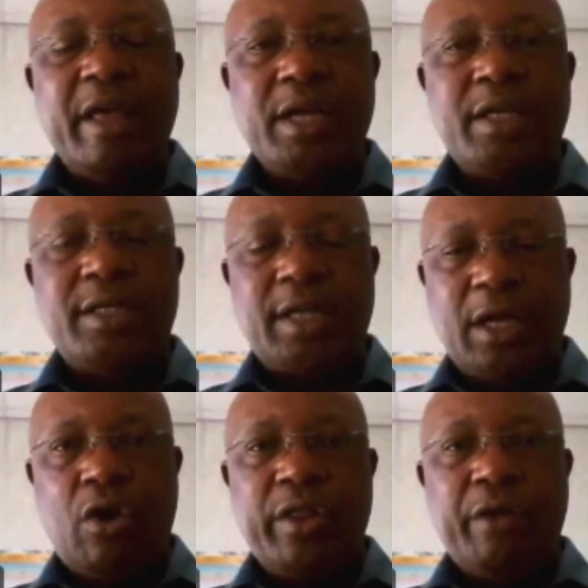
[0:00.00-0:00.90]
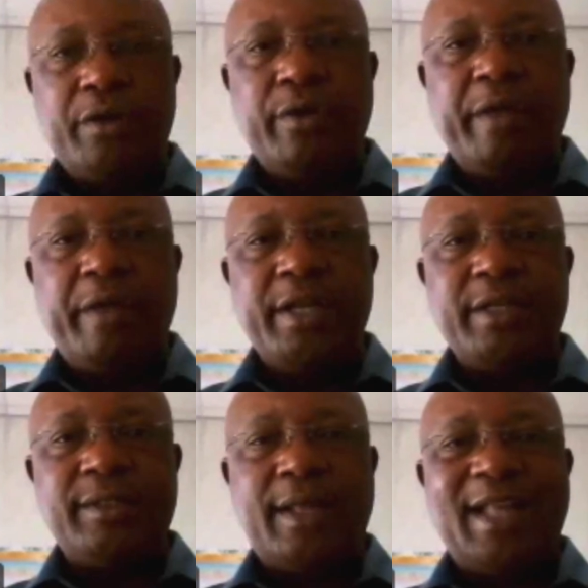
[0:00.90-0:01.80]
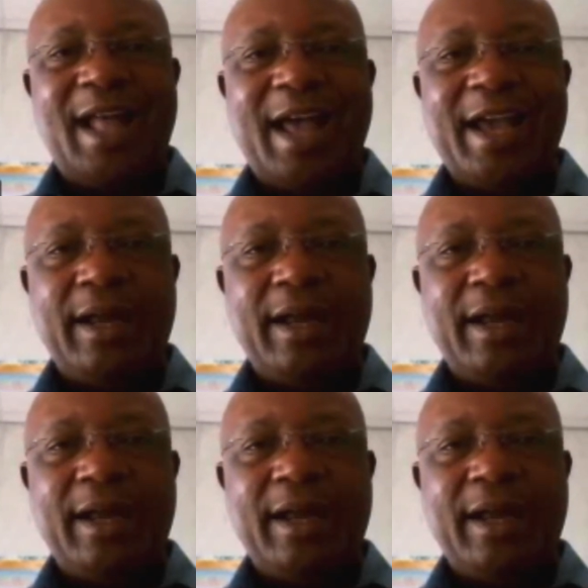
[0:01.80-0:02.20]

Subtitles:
the meeting all the way to the ministers